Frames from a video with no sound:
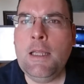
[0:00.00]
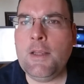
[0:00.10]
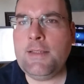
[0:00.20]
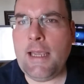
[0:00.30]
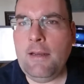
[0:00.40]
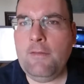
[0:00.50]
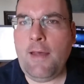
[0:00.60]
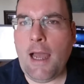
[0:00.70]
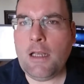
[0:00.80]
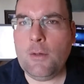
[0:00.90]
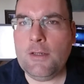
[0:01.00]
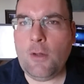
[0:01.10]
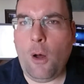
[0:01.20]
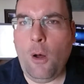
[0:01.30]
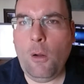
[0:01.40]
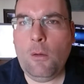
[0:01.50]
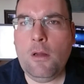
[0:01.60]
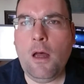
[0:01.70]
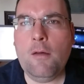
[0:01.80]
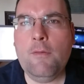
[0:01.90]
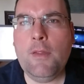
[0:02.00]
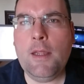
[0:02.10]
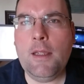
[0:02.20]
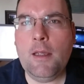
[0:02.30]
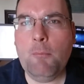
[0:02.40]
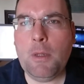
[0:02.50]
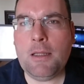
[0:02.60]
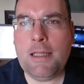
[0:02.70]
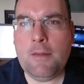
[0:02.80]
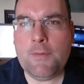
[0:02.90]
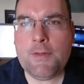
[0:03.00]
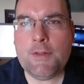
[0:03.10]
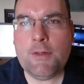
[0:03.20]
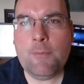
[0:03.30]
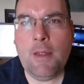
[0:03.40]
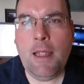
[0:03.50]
The second factor is all of the beliefs